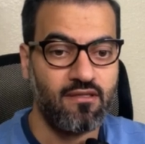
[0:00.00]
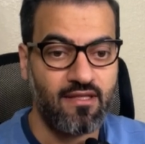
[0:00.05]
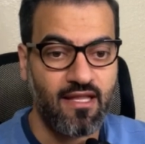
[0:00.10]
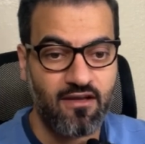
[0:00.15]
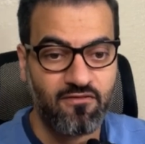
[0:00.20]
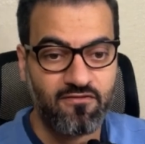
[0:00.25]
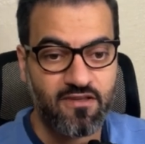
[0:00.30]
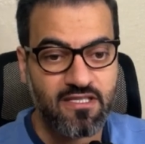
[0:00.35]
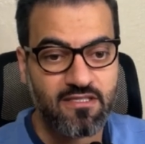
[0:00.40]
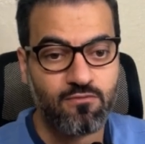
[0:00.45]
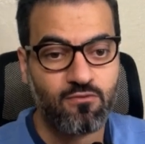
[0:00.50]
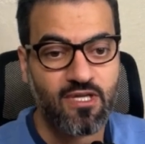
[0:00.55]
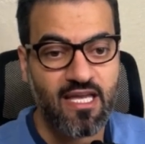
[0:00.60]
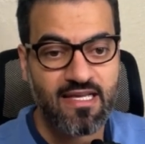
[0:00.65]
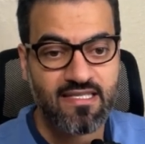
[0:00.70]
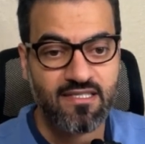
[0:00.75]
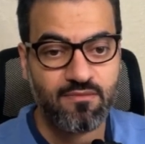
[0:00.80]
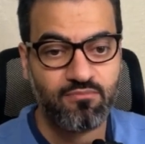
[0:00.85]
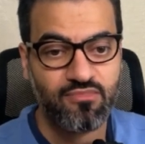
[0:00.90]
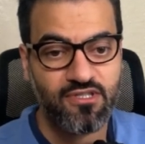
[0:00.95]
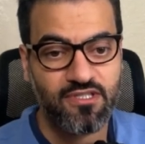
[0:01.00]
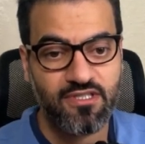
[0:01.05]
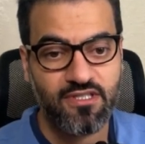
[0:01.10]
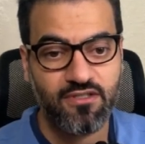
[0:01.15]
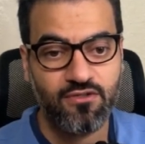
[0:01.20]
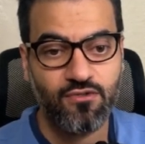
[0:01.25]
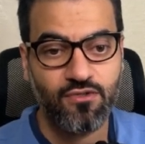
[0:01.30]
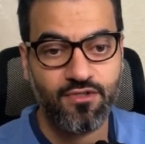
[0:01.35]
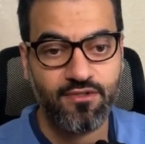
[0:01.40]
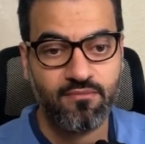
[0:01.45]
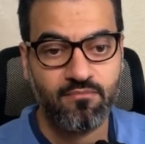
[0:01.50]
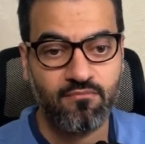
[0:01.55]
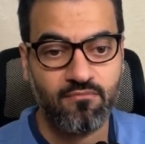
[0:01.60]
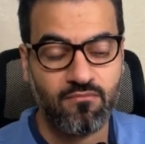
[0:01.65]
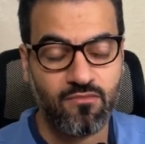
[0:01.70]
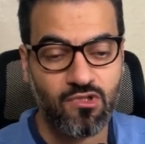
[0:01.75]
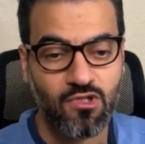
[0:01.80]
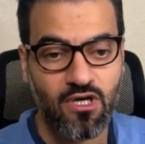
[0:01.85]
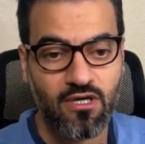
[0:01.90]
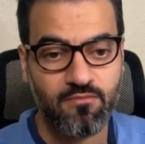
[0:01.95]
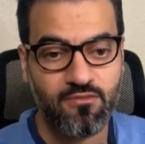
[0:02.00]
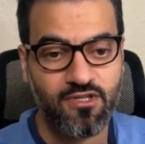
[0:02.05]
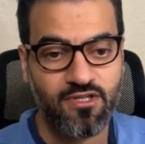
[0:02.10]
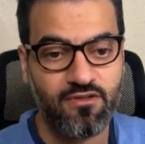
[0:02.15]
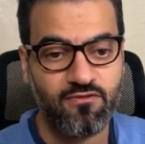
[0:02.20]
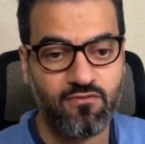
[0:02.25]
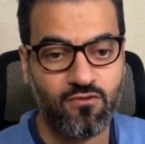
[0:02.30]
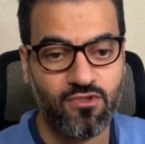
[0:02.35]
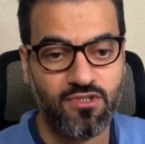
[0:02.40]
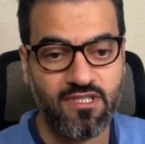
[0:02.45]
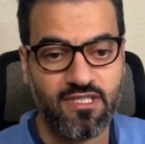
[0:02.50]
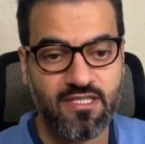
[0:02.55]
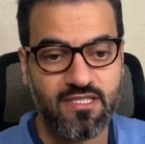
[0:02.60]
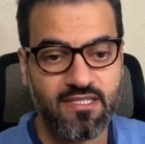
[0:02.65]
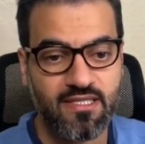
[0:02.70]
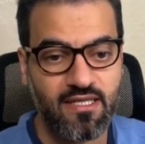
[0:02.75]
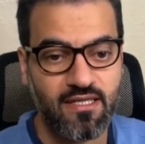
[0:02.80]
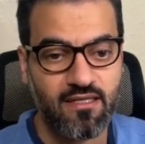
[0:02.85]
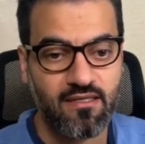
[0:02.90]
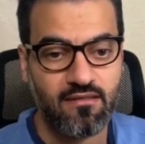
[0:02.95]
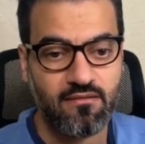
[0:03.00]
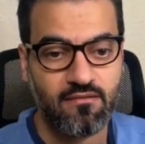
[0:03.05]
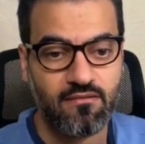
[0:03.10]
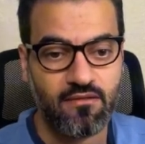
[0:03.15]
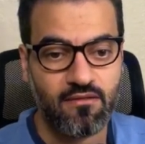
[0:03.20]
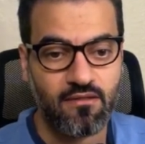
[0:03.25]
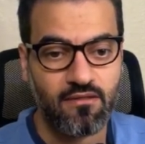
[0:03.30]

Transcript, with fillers: Now Facebook has a pretty good library for this, and